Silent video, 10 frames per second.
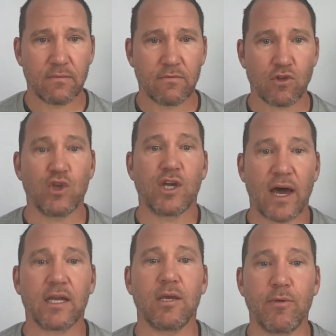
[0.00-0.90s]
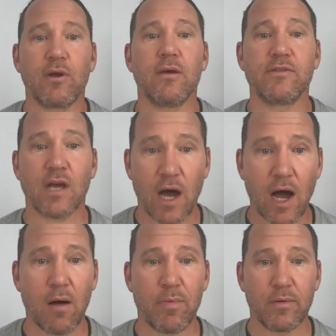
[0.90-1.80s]
So you got to keep your hips
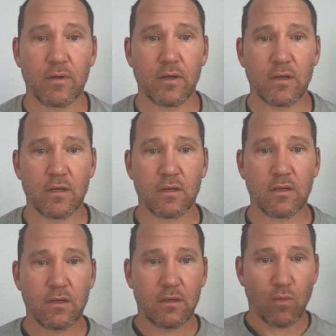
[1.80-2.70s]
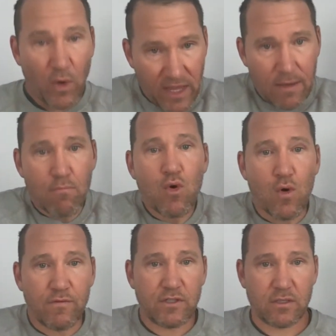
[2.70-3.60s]
up when he
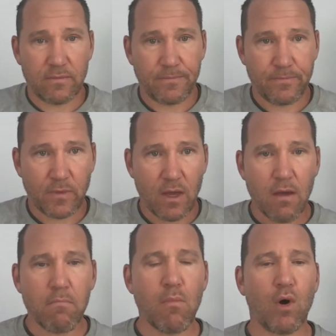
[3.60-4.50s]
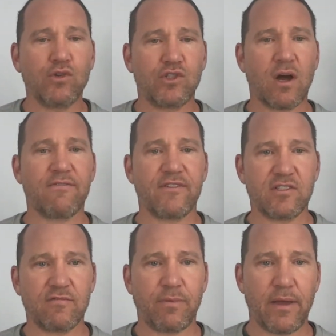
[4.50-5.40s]
moves. Most
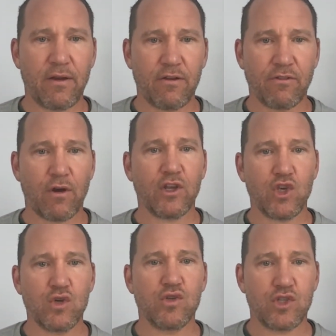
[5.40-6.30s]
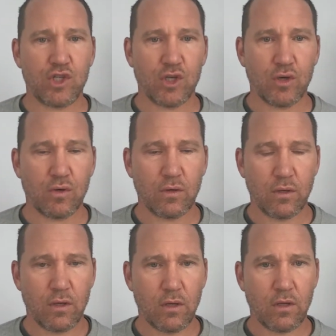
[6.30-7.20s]
offensive players are used to
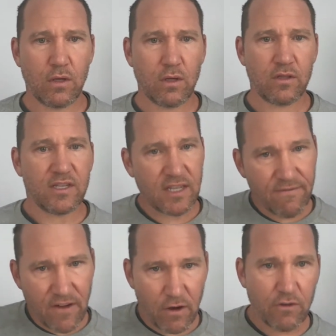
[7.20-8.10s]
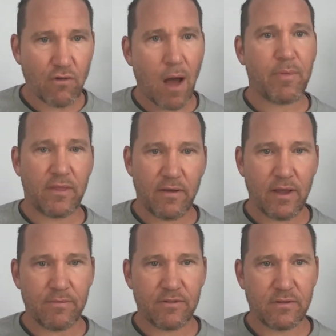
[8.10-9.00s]
the defender dropping their
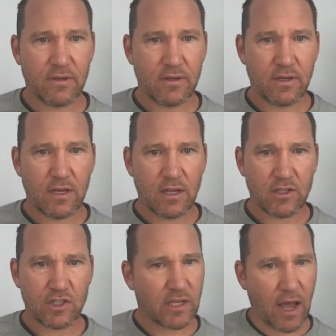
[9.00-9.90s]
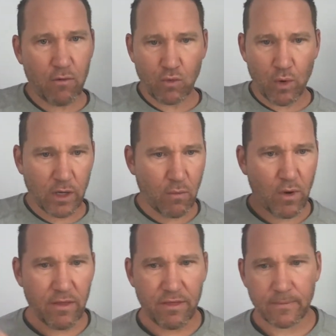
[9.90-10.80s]
hips. It's just like I was working
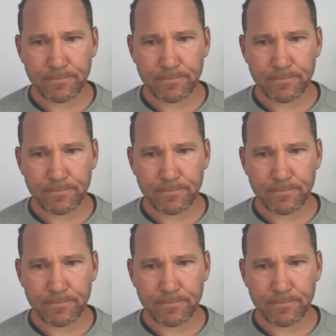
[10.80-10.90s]
with